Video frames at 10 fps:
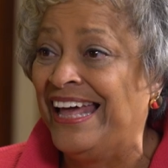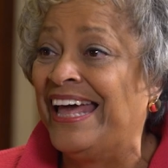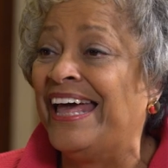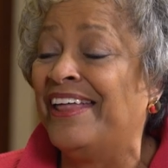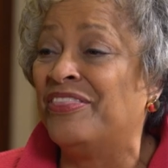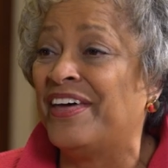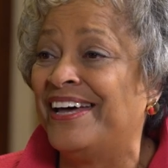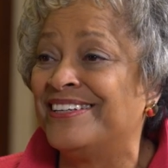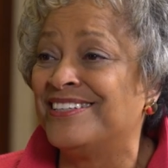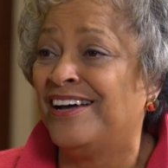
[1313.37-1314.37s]
And
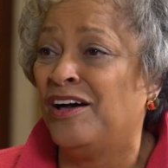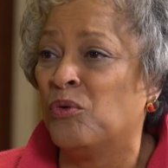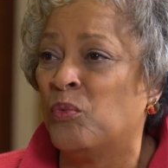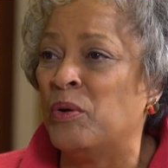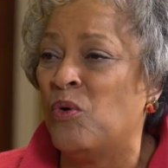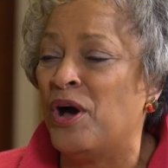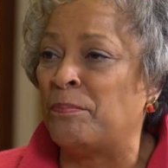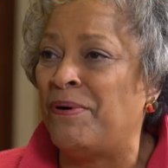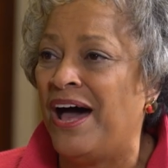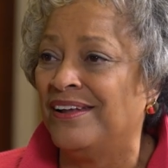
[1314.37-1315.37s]
that we want
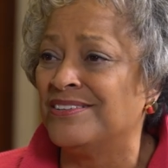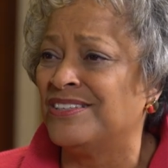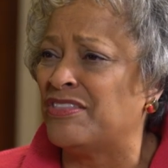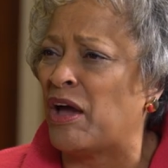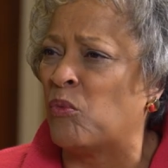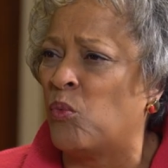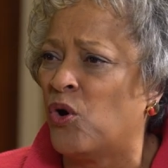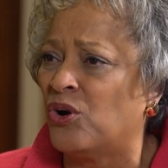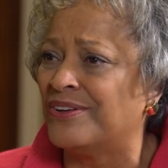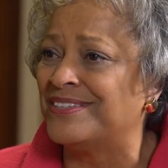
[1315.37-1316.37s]
policy that
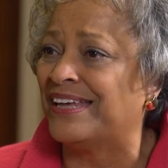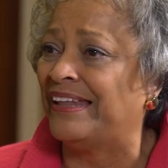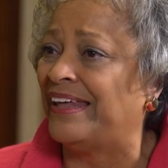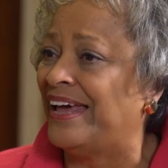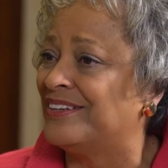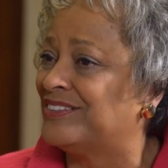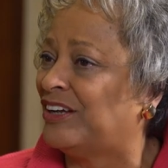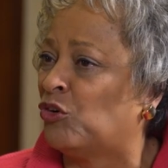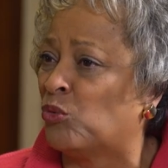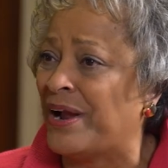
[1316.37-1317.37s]
works and has
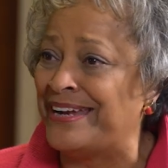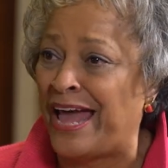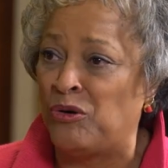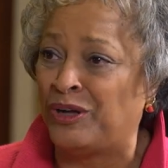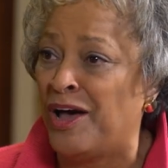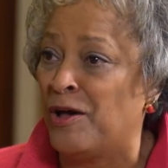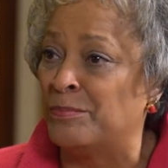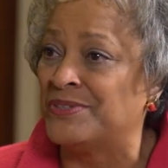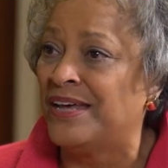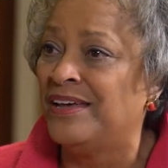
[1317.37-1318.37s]
great
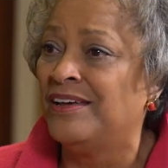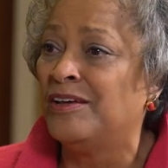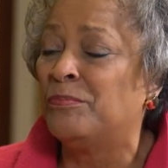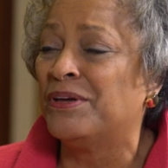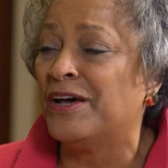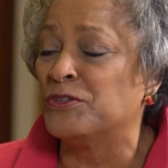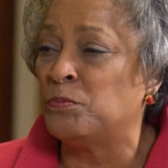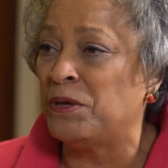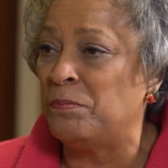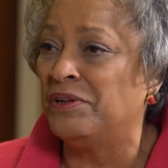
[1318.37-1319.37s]
outcomes because
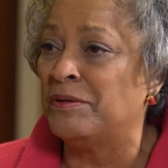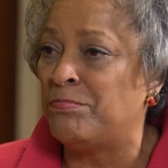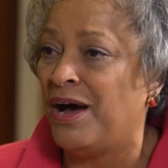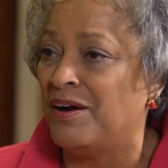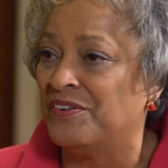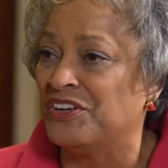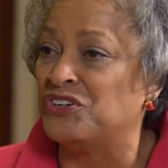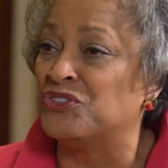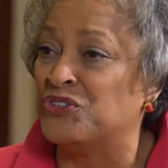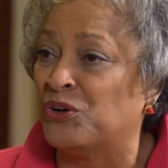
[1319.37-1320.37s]
people in poverty
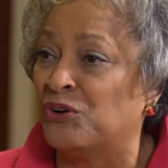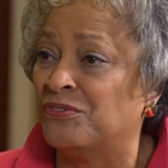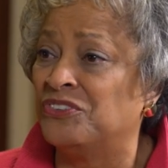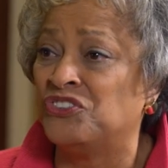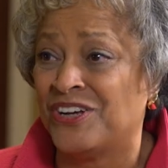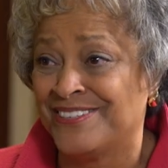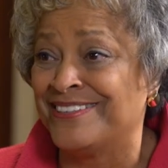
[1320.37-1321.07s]
deserve just